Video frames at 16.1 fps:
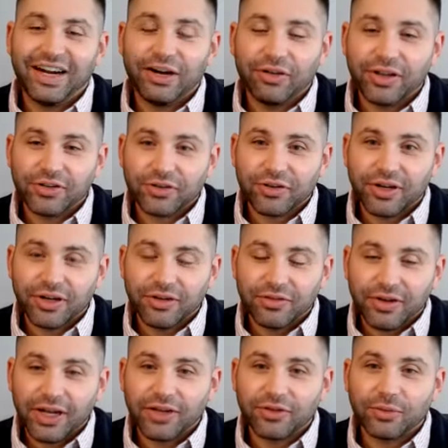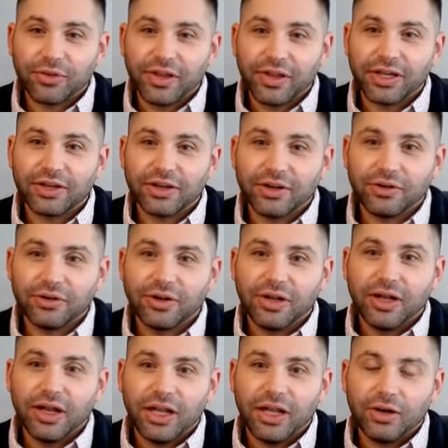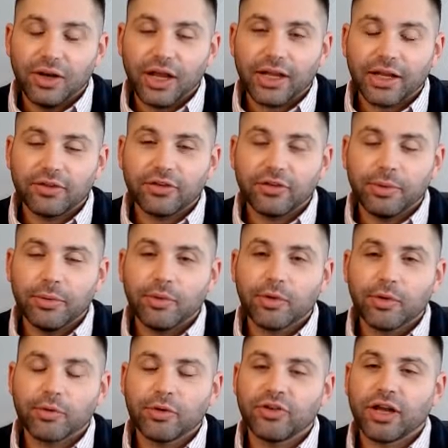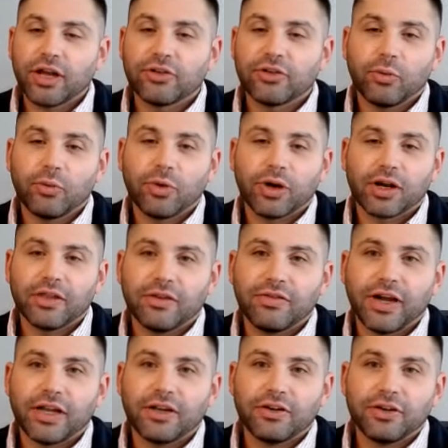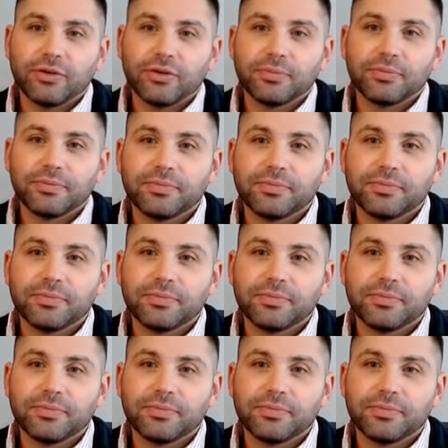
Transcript: well, that's great advice. Well, thank you. And I guess if people want to reach out to you, where can they find you?